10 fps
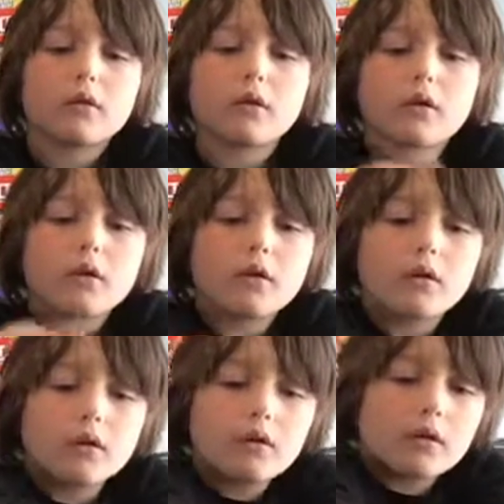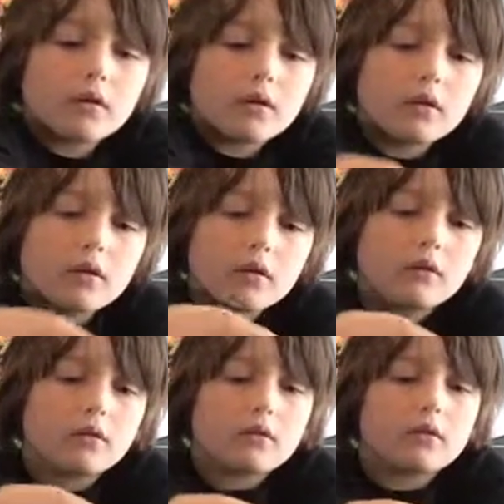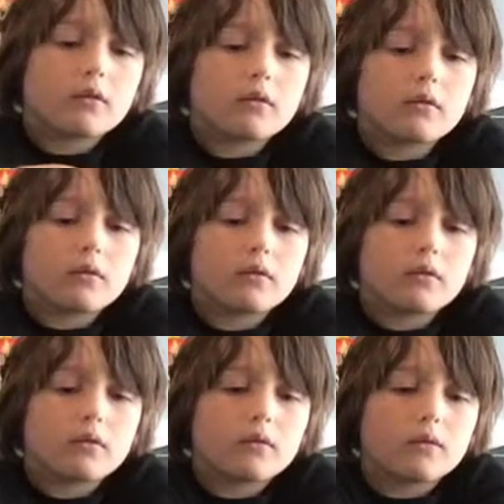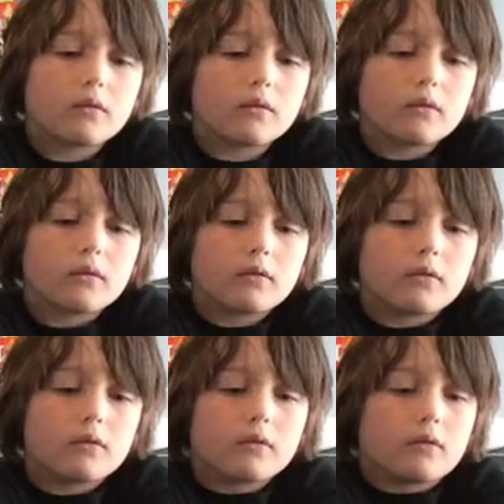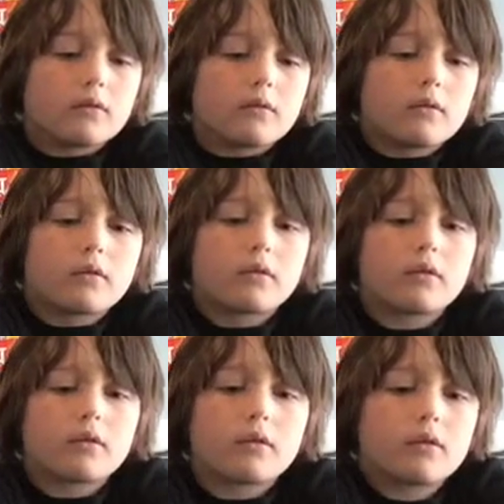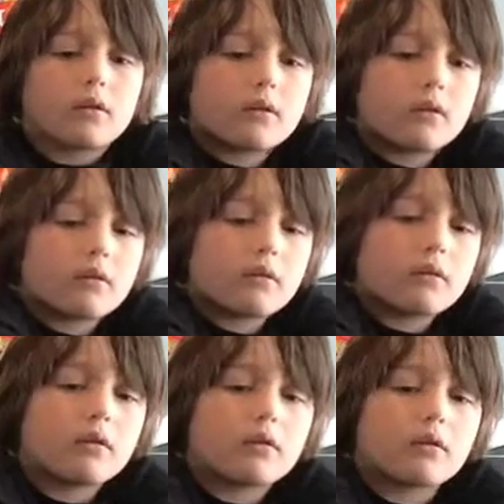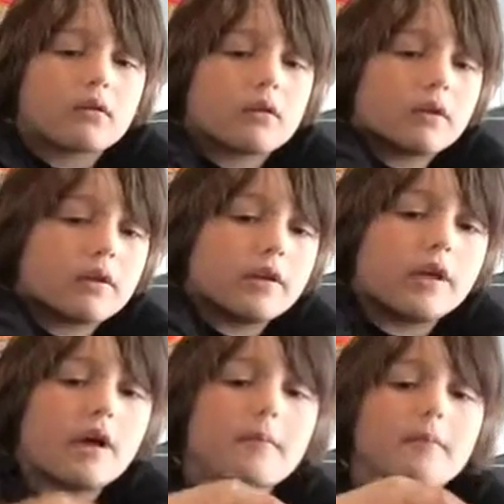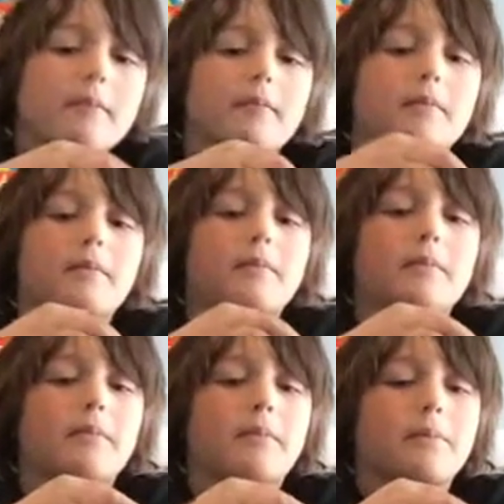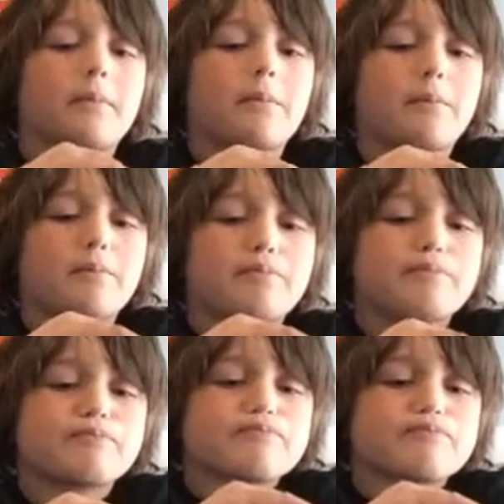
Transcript: (silent)